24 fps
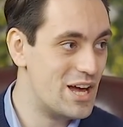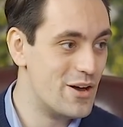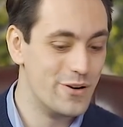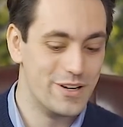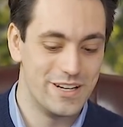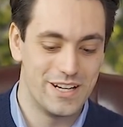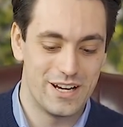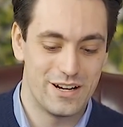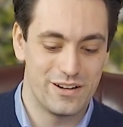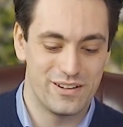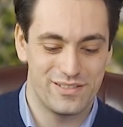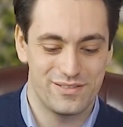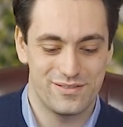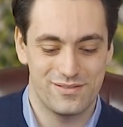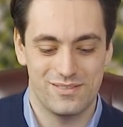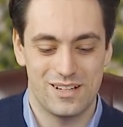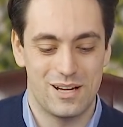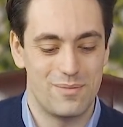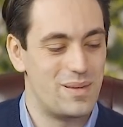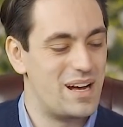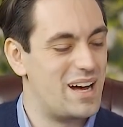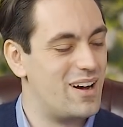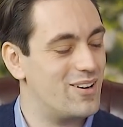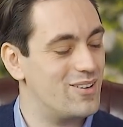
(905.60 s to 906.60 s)
know enough
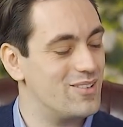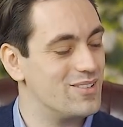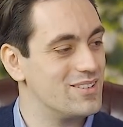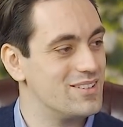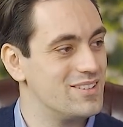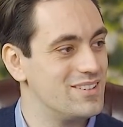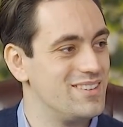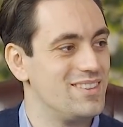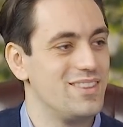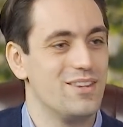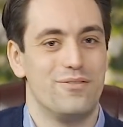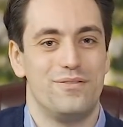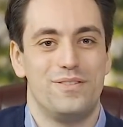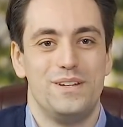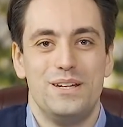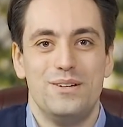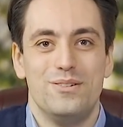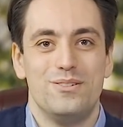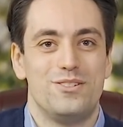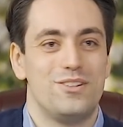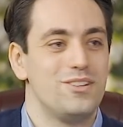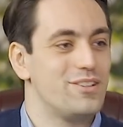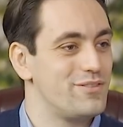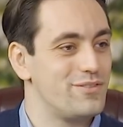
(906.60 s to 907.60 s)
about the
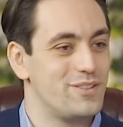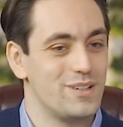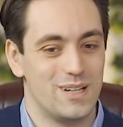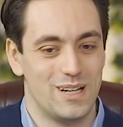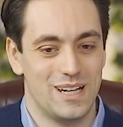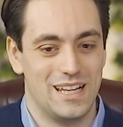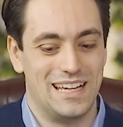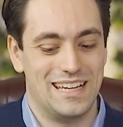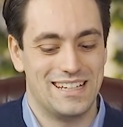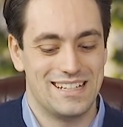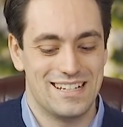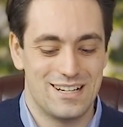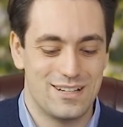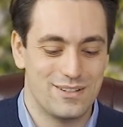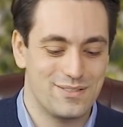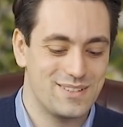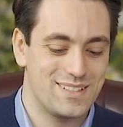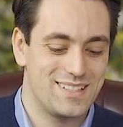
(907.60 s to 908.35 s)
future, funnily enough,